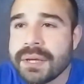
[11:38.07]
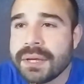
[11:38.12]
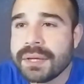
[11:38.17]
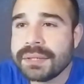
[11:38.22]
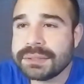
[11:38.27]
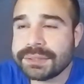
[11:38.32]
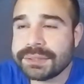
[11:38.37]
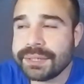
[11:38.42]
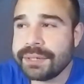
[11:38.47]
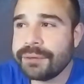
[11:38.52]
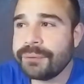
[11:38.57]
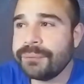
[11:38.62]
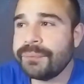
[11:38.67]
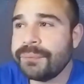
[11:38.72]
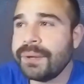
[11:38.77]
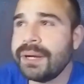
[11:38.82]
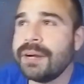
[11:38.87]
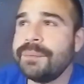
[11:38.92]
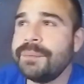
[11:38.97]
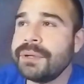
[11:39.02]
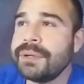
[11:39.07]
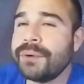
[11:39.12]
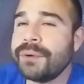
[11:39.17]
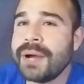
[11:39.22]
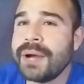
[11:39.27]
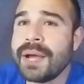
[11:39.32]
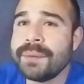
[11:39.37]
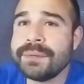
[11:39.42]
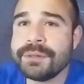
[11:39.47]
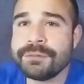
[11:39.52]
So he went up and
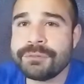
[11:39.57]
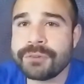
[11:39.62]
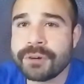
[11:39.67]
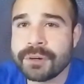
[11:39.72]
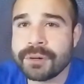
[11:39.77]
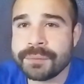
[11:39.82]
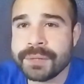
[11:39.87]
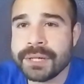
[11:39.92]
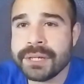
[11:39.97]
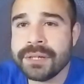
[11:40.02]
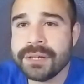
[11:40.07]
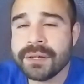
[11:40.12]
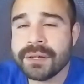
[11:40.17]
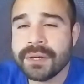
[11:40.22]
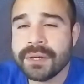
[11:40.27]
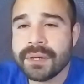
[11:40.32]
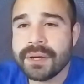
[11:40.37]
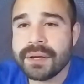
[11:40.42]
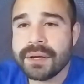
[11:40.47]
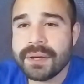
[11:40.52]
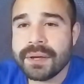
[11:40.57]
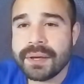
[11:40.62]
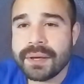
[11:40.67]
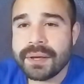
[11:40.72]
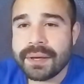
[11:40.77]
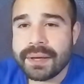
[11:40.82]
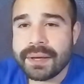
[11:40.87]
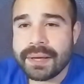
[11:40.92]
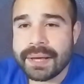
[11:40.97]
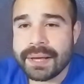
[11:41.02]
grabbed it for me,
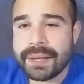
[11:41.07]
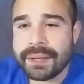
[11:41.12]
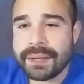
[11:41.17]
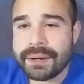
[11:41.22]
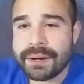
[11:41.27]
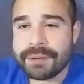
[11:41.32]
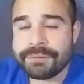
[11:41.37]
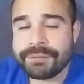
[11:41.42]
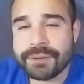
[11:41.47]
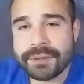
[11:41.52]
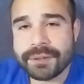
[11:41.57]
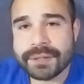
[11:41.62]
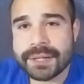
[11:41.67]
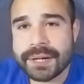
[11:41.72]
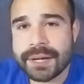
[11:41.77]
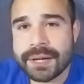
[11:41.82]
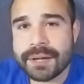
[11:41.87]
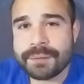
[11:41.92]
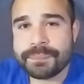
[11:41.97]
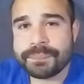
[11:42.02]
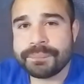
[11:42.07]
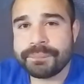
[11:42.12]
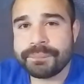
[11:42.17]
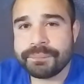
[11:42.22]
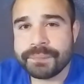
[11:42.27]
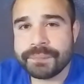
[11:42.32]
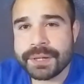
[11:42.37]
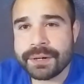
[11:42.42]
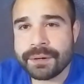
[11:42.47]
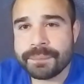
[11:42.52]
and I filled it up,
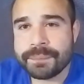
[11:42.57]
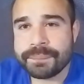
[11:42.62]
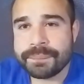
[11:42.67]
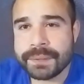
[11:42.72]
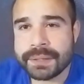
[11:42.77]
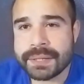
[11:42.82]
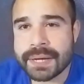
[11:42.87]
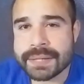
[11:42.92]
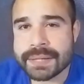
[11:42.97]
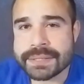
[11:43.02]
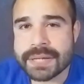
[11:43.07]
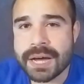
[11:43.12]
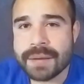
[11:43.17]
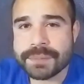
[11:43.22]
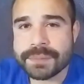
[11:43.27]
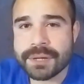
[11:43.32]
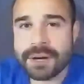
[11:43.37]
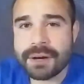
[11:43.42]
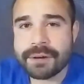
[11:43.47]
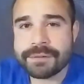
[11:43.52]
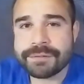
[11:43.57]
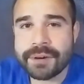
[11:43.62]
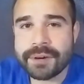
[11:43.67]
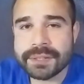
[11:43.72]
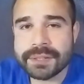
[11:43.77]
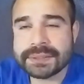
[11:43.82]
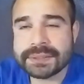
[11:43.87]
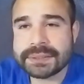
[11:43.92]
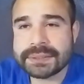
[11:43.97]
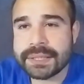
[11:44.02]
you know, I topped off all
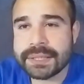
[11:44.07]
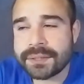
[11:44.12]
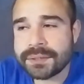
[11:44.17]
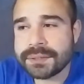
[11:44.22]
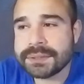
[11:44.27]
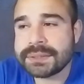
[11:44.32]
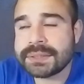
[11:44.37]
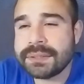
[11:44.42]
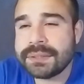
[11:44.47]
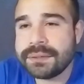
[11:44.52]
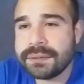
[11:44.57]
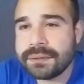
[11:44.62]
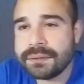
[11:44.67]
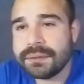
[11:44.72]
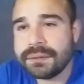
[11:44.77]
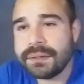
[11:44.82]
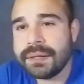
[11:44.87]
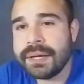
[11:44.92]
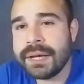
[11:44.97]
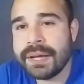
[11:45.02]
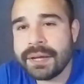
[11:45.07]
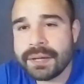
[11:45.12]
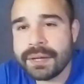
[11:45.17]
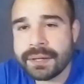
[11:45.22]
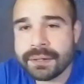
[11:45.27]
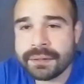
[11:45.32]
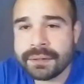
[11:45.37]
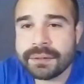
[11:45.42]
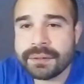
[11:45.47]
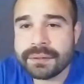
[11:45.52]
the cells
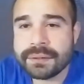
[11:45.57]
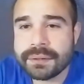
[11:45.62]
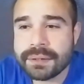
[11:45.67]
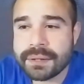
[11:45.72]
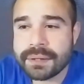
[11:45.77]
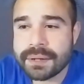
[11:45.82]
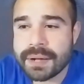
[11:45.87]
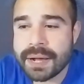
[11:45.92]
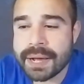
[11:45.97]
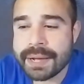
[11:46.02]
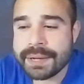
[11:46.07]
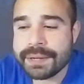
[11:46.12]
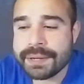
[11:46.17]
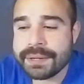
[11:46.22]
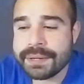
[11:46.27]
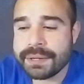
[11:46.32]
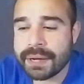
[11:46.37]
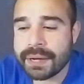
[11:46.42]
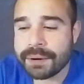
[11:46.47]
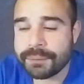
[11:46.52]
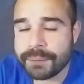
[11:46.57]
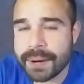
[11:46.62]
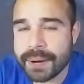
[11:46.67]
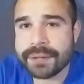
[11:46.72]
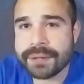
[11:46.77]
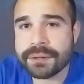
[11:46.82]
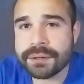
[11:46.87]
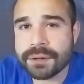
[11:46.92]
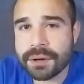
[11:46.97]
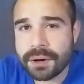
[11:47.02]
and I I ran
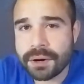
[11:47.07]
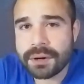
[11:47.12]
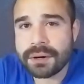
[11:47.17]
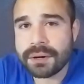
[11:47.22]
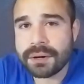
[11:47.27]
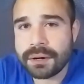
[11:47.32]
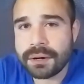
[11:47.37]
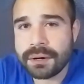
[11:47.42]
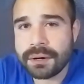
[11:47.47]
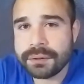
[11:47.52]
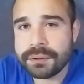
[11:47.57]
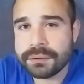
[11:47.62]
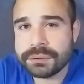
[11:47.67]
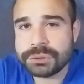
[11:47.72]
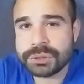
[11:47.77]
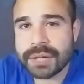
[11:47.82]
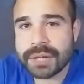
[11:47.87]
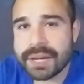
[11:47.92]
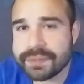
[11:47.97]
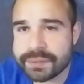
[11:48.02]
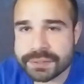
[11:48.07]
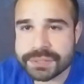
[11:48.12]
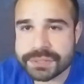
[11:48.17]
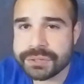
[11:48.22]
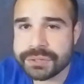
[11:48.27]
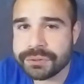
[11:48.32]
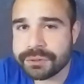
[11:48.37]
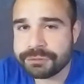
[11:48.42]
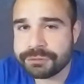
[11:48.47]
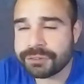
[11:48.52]
the car driving
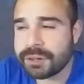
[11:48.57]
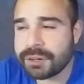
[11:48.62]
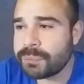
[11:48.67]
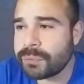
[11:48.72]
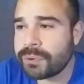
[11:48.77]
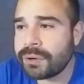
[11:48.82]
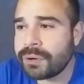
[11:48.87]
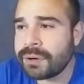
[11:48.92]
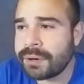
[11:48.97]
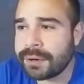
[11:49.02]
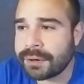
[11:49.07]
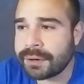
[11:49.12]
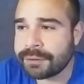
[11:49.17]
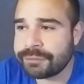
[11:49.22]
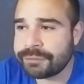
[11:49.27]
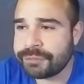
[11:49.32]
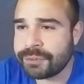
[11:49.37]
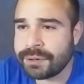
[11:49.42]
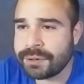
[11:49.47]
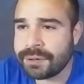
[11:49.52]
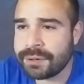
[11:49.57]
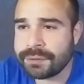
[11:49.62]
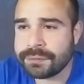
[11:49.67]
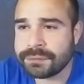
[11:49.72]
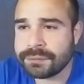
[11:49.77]
to and from work for